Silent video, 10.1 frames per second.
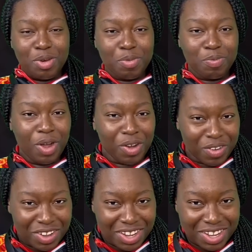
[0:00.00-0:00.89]
Bro,
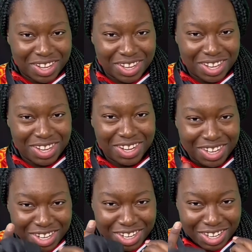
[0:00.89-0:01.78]

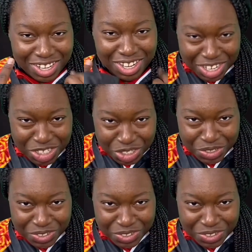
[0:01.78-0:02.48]
look at you.